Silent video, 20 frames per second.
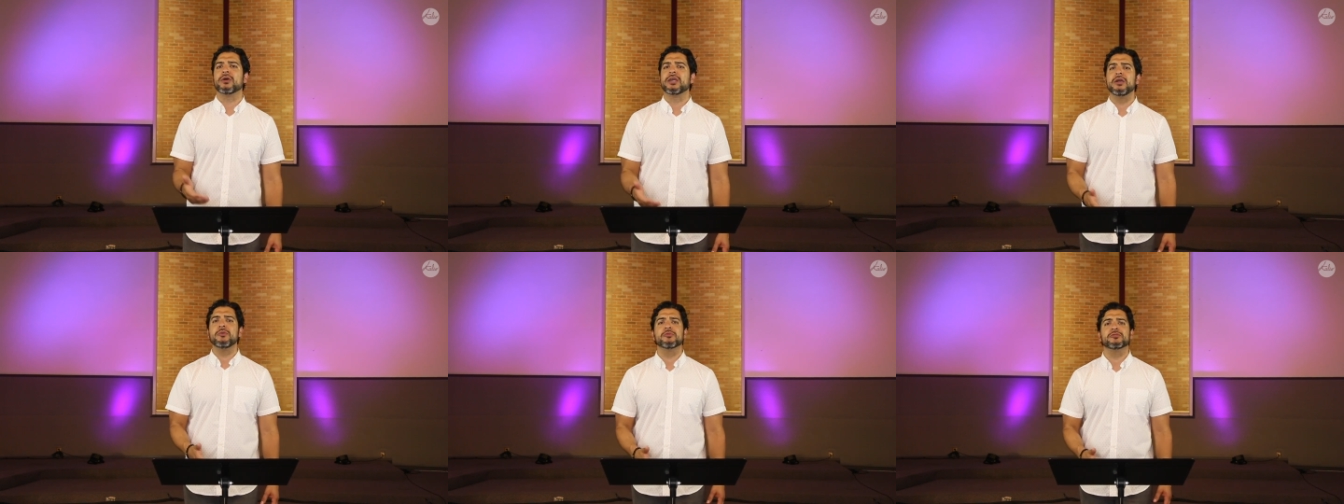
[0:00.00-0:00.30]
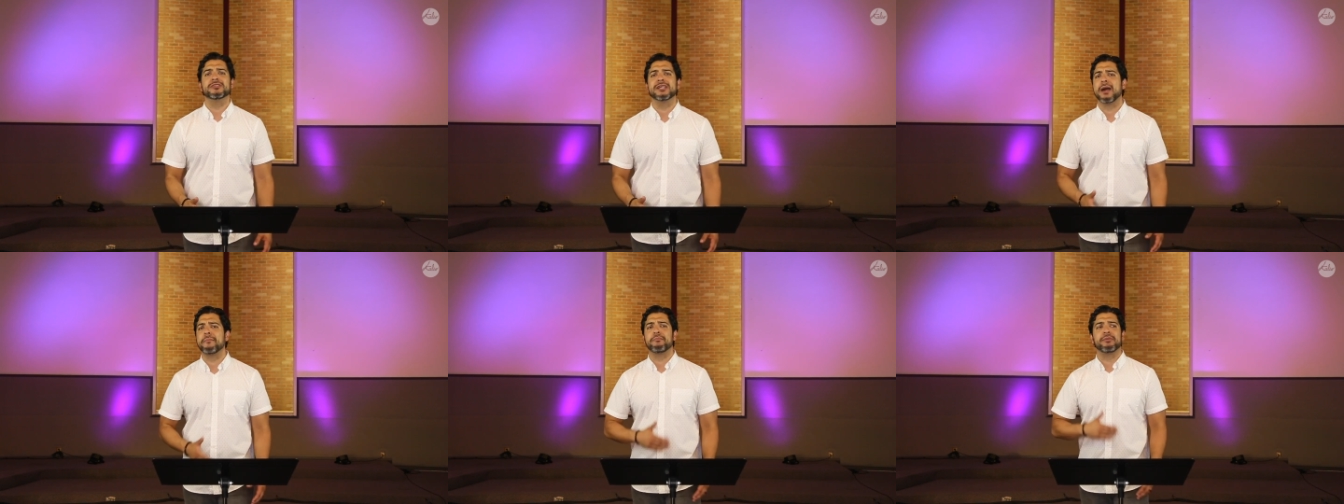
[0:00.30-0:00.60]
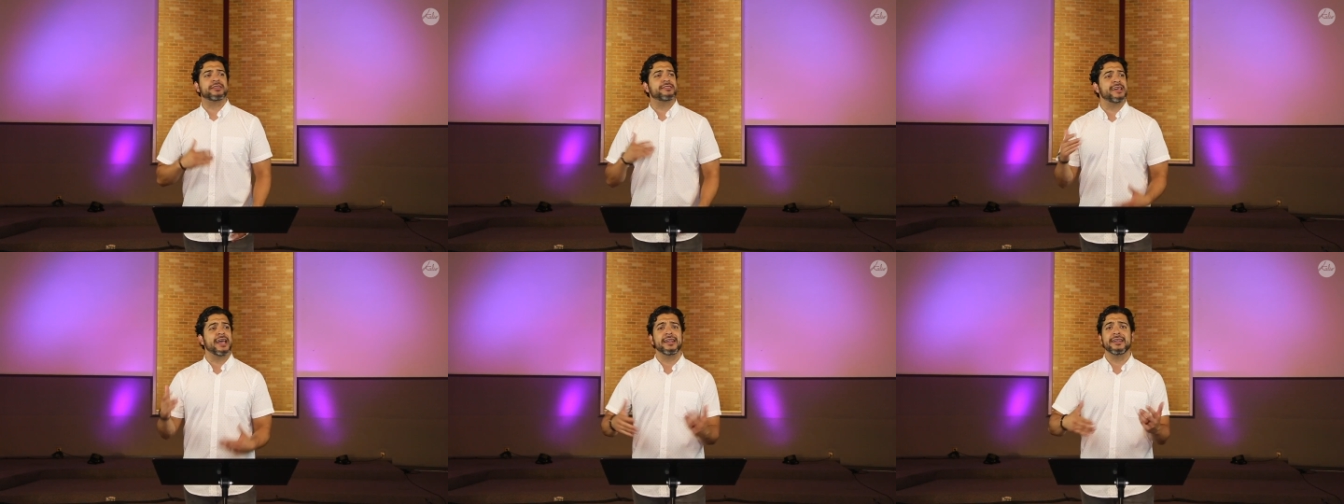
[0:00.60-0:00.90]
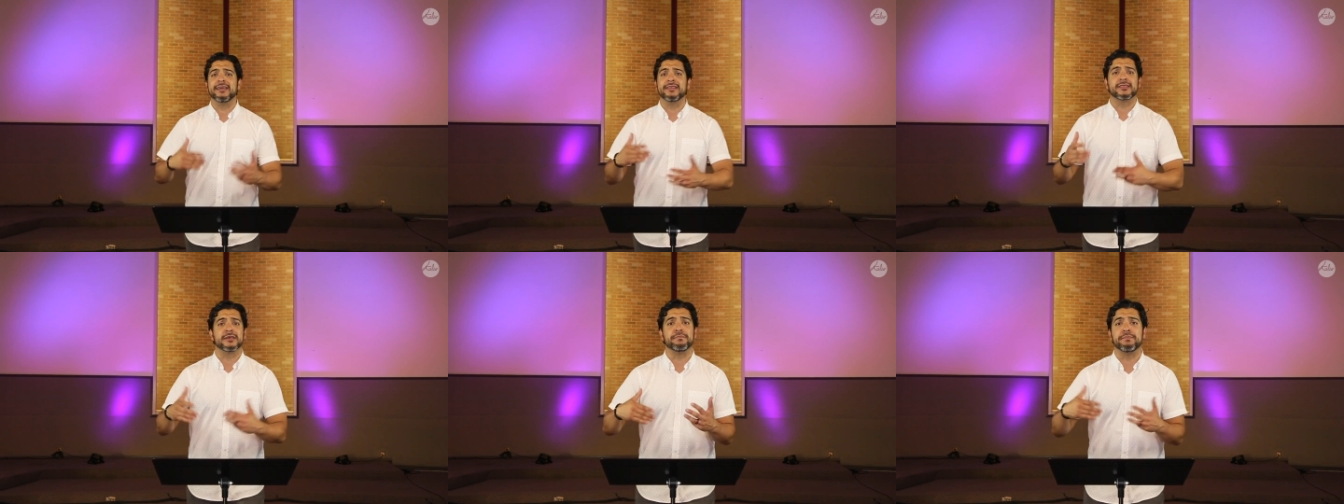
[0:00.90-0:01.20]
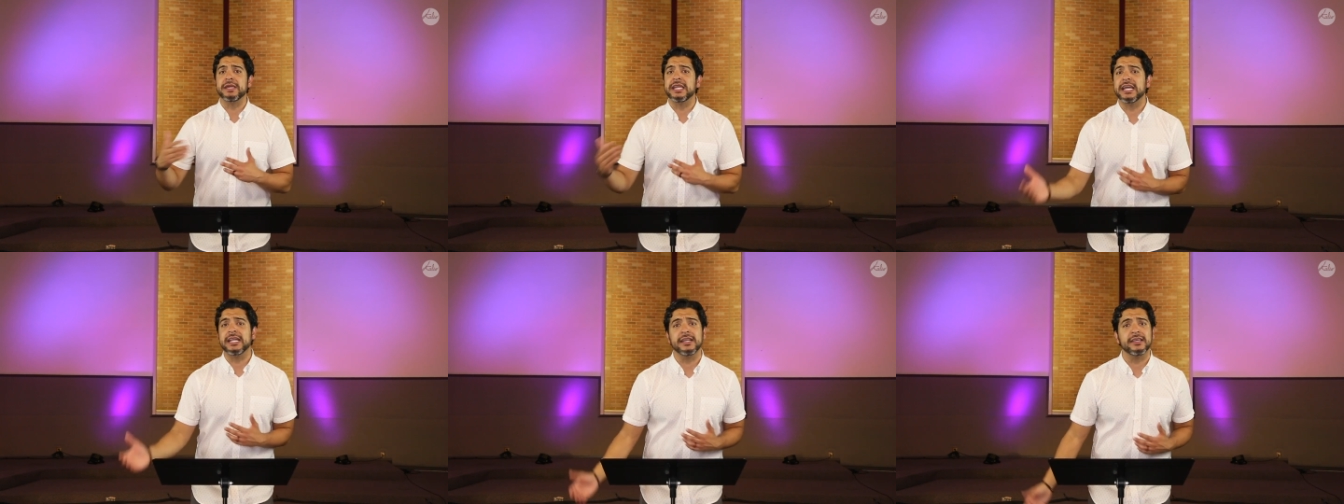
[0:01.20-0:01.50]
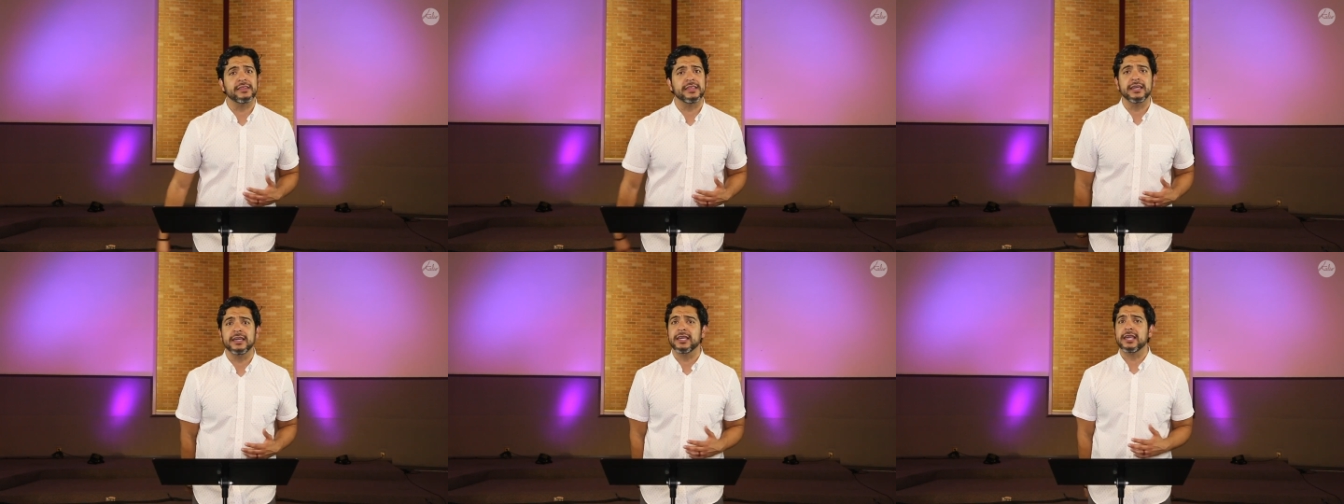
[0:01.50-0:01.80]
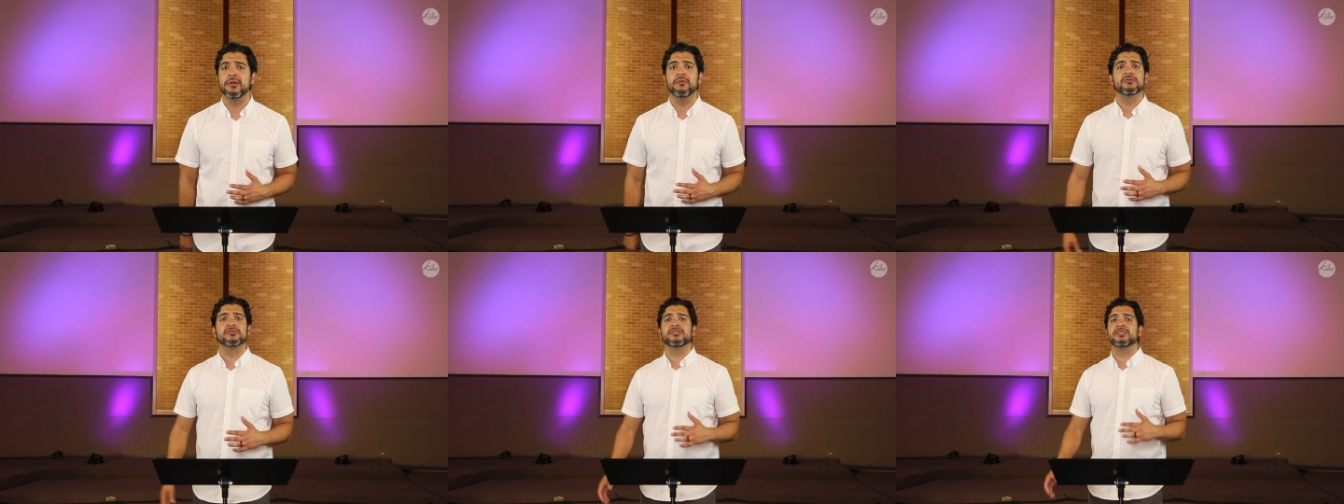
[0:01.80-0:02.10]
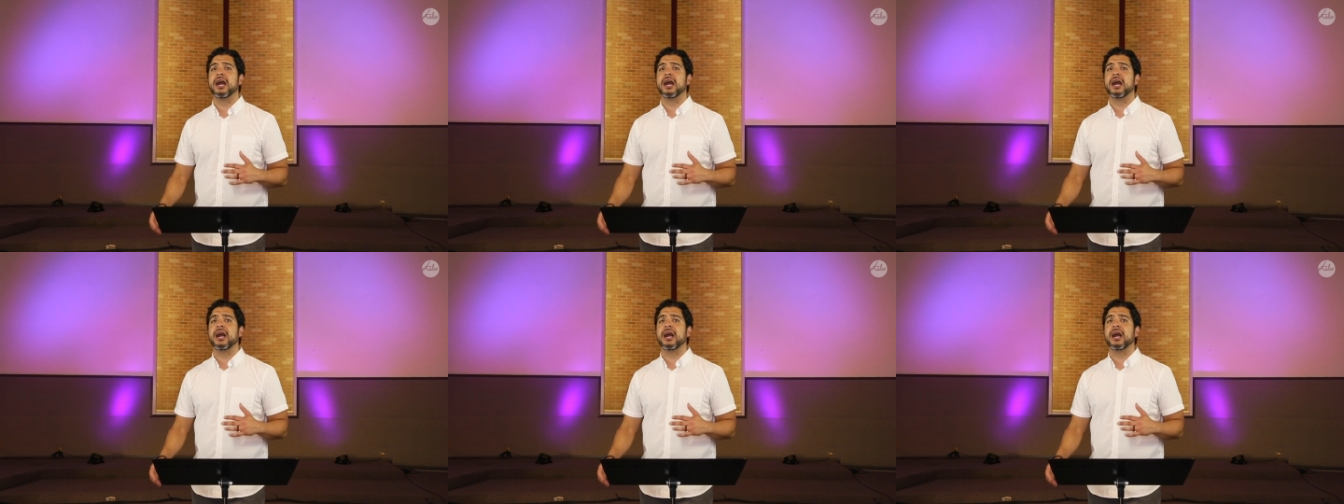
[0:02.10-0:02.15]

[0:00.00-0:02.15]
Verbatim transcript: He was not pretending to be anything. He was